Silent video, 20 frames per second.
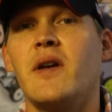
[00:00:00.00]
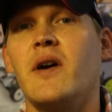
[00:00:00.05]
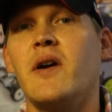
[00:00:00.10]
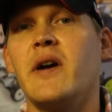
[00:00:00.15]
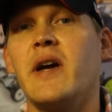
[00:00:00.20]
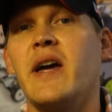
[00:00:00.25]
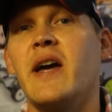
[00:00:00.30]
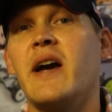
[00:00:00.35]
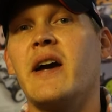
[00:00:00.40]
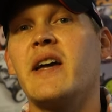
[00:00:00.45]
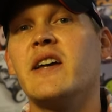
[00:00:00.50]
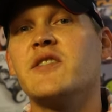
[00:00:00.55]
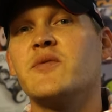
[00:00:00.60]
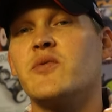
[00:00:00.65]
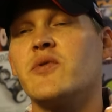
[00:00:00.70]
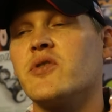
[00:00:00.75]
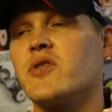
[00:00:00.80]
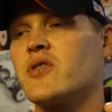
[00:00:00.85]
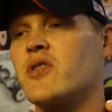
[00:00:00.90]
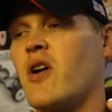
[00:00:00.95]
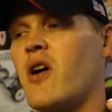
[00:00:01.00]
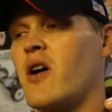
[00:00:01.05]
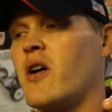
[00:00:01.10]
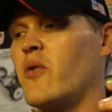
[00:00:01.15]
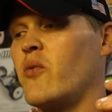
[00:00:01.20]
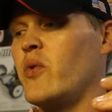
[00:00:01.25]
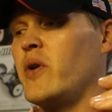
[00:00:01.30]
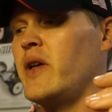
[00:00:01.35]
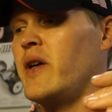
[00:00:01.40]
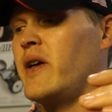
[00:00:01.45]
Okay, I guess we'll
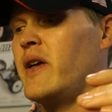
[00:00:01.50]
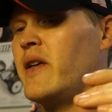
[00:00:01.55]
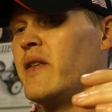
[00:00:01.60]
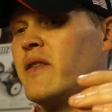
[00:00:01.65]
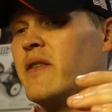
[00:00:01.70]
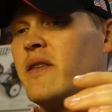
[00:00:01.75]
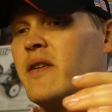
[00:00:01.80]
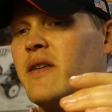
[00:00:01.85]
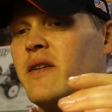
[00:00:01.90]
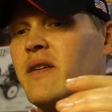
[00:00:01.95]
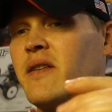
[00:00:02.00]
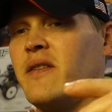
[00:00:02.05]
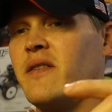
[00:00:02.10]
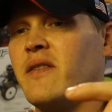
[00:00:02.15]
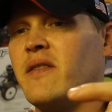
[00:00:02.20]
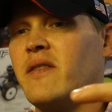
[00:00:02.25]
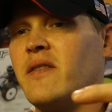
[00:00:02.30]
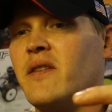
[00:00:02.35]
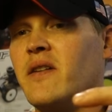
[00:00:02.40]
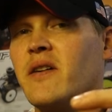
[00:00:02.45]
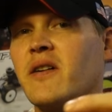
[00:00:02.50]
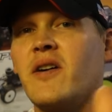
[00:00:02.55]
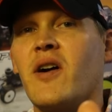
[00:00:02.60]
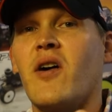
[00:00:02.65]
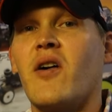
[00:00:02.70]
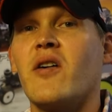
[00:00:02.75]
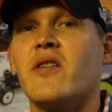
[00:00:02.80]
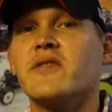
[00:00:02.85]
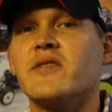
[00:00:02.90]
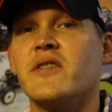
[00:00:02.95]
start with the
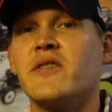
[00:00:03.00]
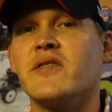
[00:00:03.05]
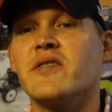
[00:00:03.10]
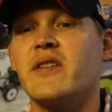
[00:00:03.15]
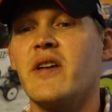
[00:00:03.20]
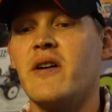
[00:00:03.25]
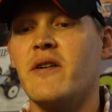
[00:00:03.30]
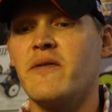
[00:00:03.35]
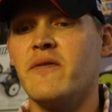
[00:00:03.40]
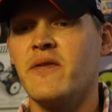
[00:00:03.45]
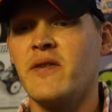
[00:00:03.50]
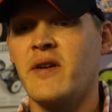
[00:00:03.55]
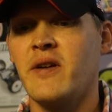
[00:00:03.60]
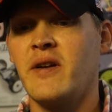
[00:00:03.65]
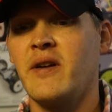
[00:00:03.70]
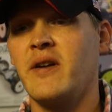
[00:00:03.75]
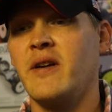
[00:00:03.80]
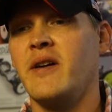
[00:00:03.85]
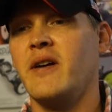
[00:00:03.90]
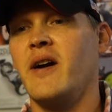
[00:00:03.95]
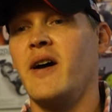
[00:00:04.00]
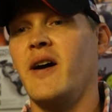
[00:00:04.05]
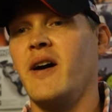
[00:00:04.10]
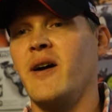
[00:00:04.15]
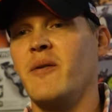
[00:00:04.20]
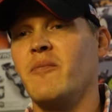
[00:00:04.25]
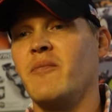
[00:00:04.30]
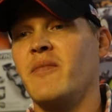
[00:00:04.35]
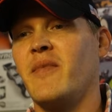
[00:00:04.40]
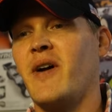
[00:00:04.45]
cars themselves.
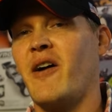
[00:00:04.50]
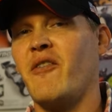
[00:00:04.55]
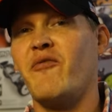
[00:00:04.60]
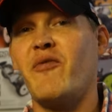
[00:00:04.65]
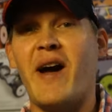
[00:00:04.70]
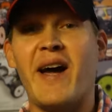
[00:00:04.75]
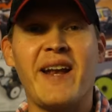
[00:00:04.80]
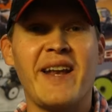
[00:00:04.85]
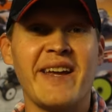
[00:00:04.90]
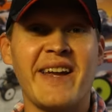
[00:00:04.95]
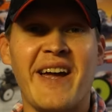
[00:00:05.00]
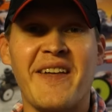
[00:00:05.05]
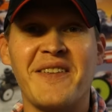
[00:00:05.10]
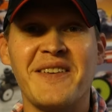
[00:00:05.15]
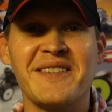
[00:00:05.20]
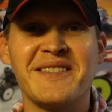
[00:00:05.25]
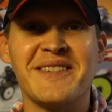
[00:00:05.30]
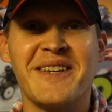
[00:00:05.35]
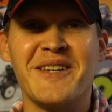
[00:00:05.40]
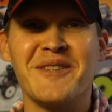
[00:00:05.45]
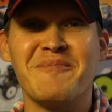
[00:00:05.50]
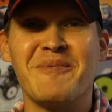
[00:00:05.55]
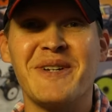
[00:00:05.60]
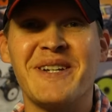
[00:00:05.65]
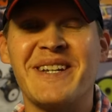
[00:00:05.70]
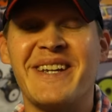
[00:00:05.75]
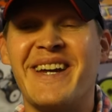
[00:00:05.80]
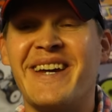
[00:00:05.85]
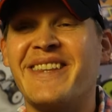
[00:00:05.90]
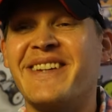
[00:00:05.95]
Um, I finally got these things put
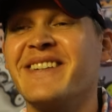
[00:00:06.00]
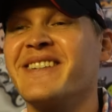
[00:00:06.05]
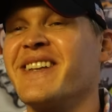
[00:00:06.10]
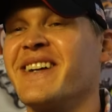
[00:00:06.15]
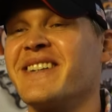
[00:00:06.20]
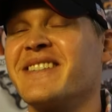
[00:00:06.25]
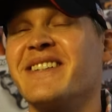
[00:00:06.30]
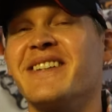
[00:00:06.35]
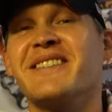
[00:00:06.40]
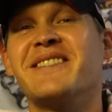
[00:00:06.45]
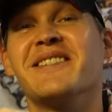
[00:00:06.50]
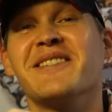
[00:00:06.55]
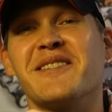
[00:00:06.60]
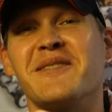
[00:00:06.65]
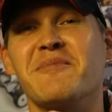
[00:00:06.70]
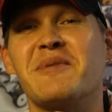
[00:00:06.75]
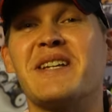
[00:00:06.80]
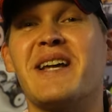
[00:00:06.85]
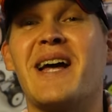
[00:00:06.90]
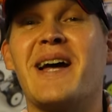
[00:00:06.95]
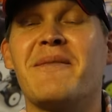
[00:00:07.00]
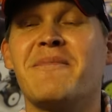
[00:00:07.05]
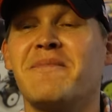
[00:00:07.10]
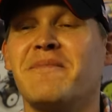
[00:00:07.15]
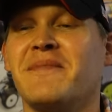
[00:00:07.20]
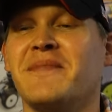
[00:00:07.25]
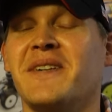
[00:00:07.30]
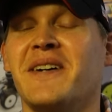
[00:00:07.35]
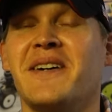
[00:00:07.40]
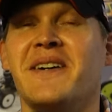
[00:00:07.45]
together. Like I said, it took some time,
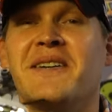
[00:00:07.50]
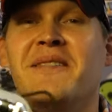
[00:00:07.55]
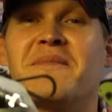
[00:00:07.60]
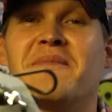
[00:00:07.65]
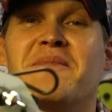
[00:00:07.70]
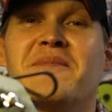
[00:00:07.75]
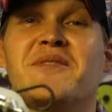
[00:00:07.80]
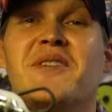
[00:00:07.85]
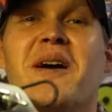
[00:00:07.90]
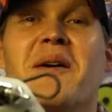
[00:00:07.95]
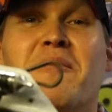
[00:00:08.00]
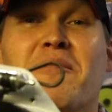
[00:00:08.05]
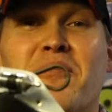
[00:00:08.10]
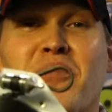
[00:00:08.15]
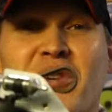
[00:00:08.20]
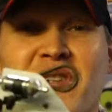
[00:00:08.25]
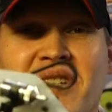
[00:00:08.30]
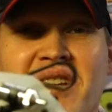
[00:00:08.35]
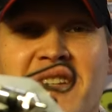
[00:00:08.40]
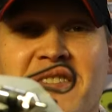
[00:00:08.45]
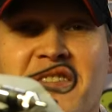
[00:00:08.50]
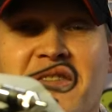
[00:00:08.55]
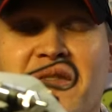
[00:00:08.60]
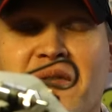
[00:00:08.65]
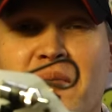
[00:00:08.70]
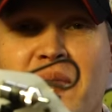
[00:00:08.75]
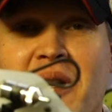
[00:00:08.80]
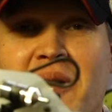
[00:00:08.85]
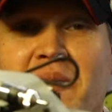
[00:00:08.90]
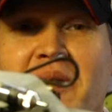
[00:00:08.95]
uh, so I appreciate you
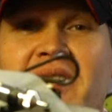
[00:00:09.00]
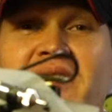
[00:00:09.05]
for being